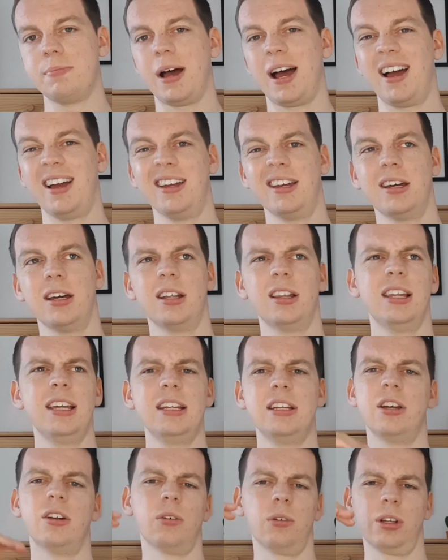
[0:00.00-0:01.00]
by a
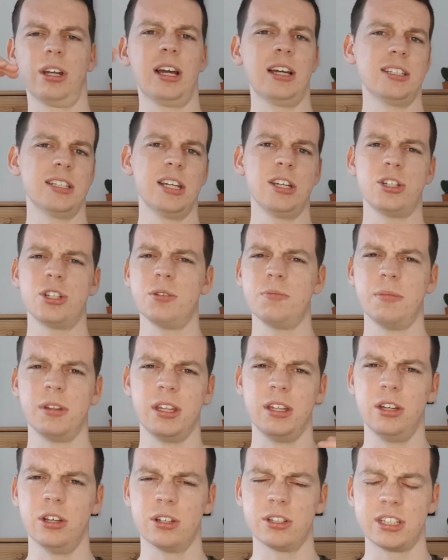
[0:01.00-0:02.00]
leading organisation
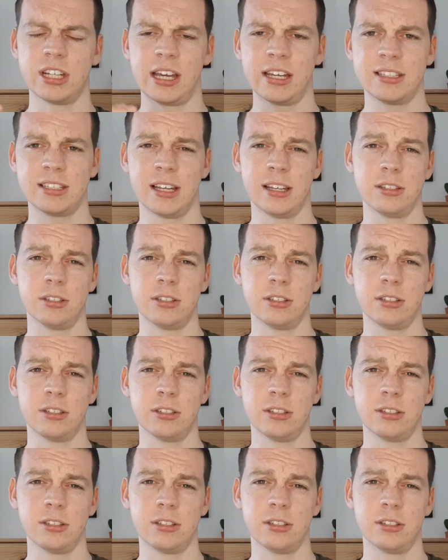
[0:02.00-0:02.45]
within your sector.